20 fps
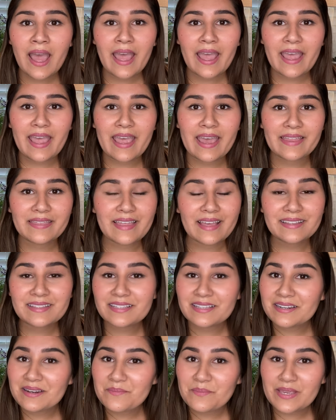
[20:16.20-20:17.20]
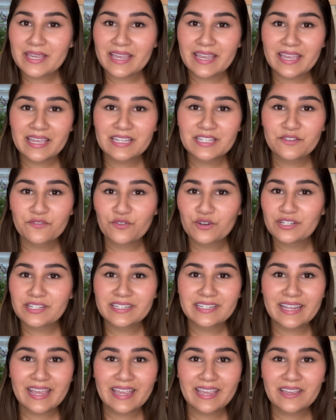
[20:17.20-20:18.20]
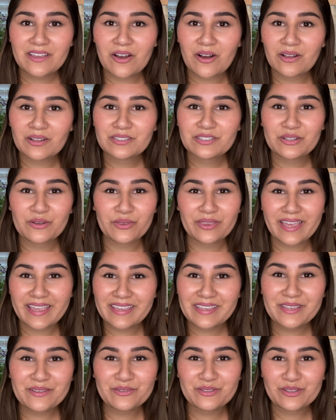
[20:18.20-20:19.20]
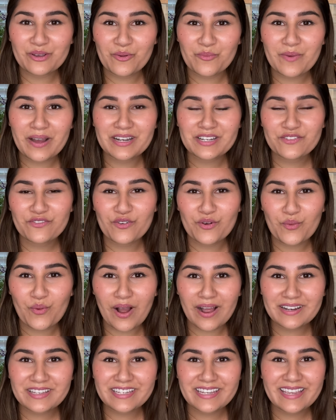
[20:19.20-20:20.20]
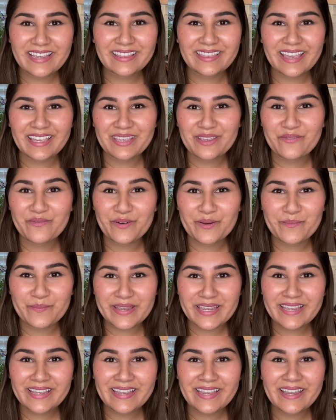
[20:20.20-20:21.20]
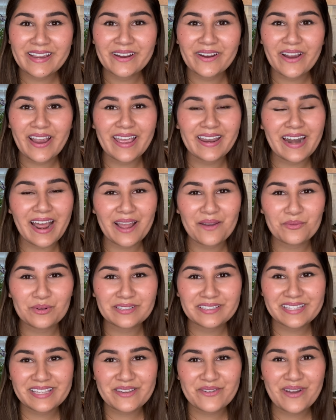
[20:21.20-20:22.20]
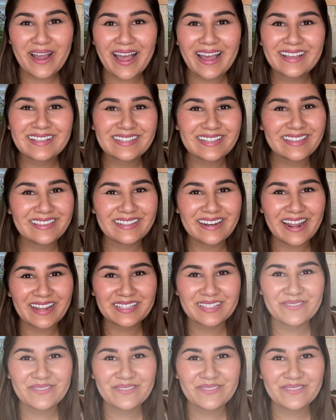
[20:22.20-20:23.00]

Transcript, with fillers: and that's gonna be it for today, y'all. So thank you so much for watching. Thank you for being here, and I will see you guys in the next